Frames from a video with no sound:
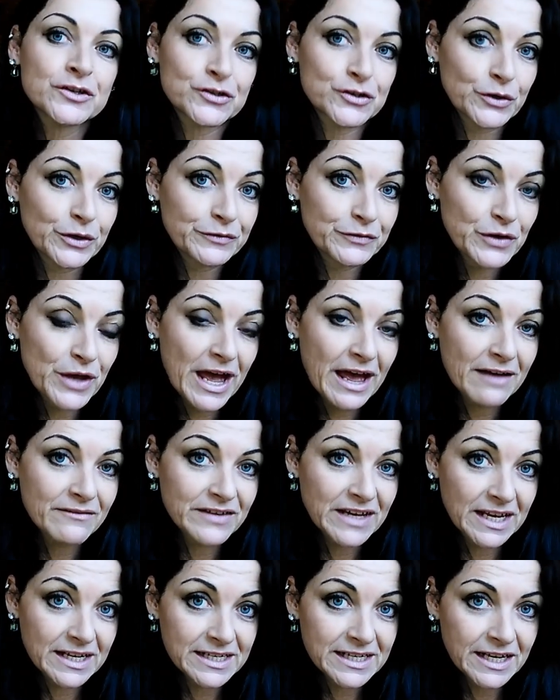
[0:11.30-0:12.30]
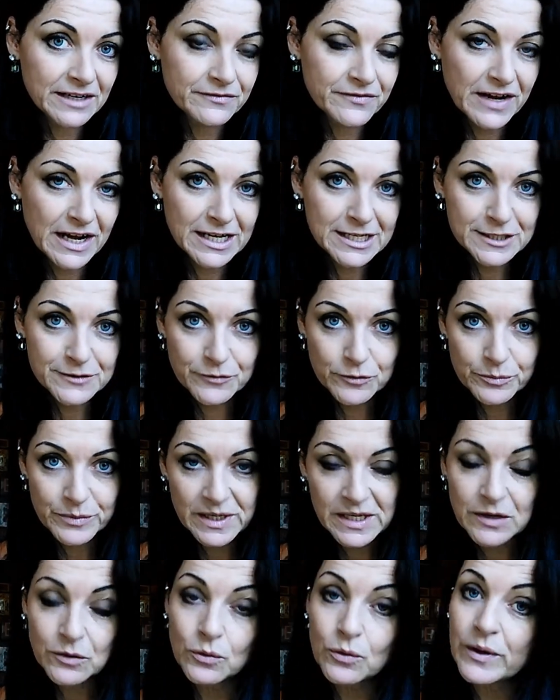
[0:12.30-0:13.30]
So if you have any advice for
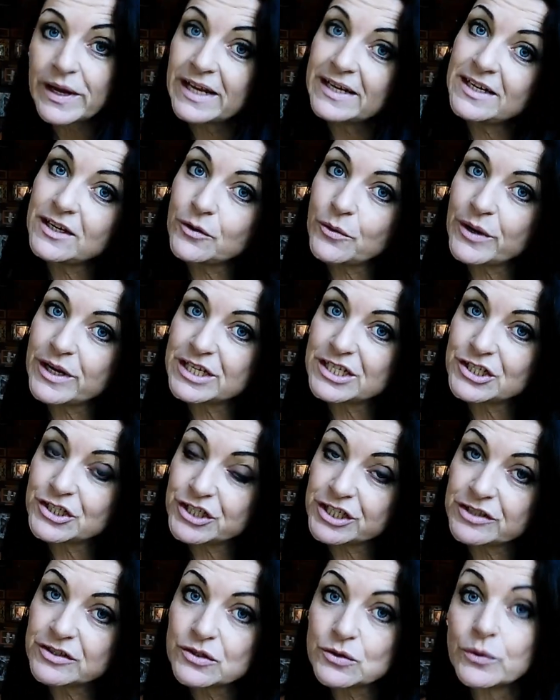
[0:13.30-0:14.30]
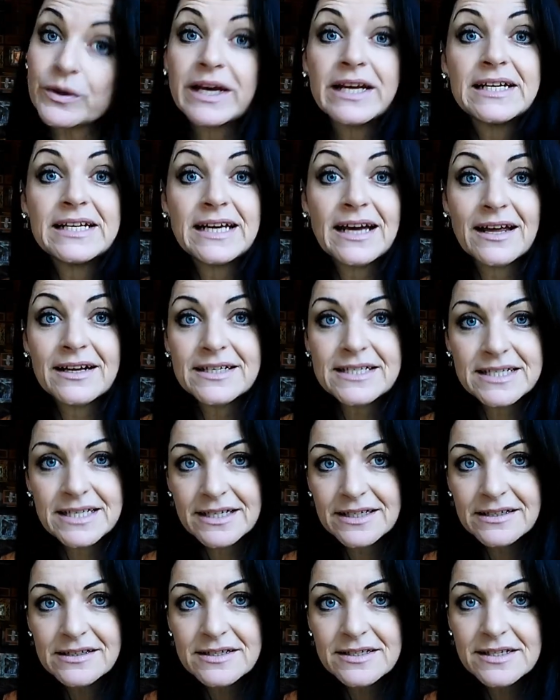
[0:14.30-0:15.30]
me or any questions or any
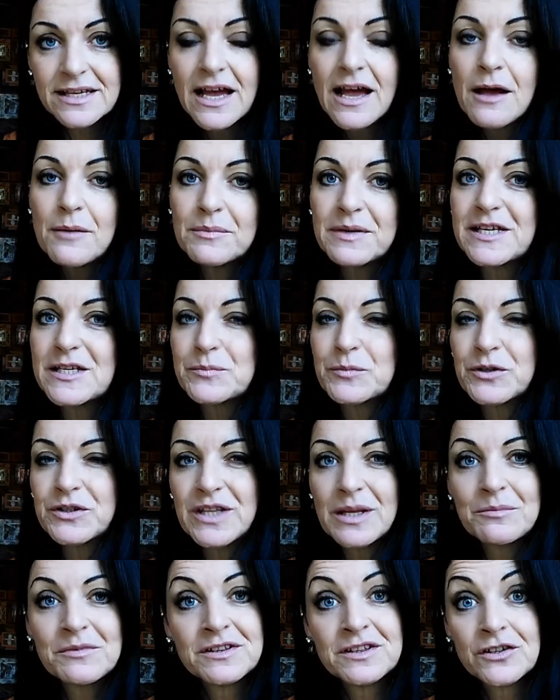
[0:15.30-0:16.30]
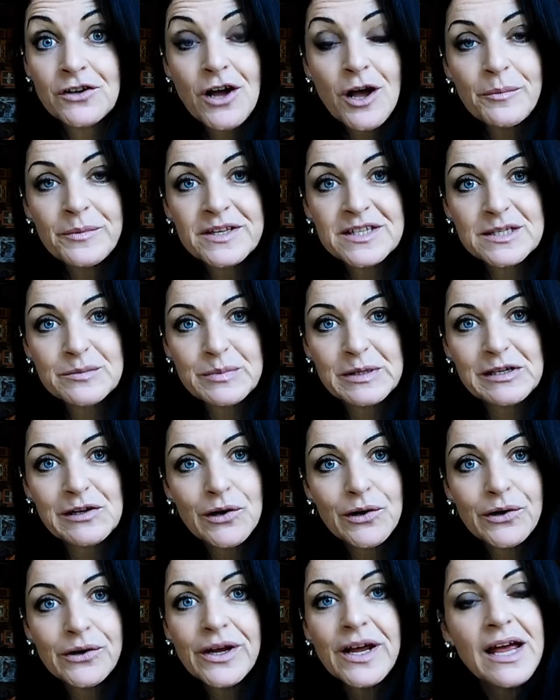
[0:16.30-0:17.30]
ideas, please put them in the comments
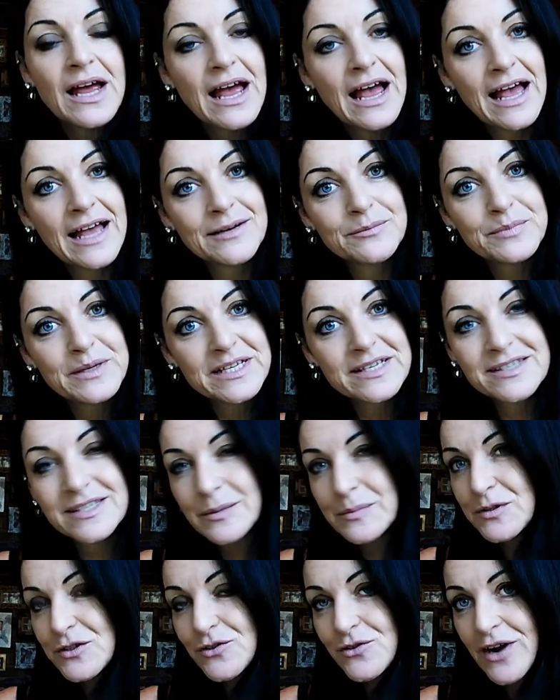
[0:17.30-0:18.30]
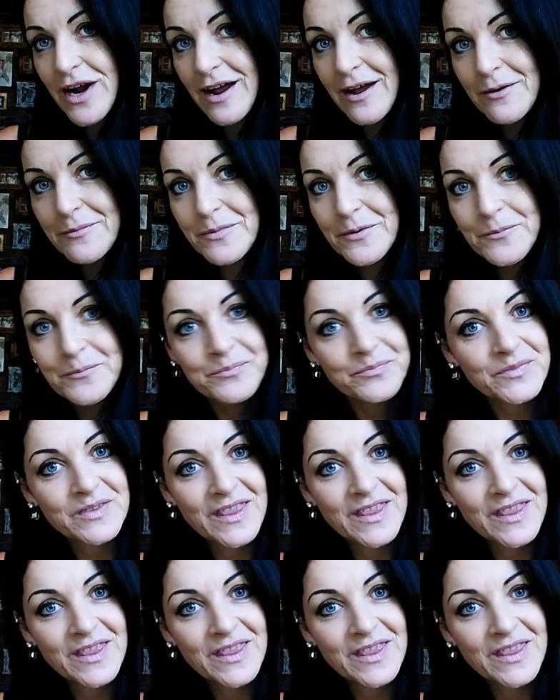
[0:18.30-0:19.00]
below and please subscribe.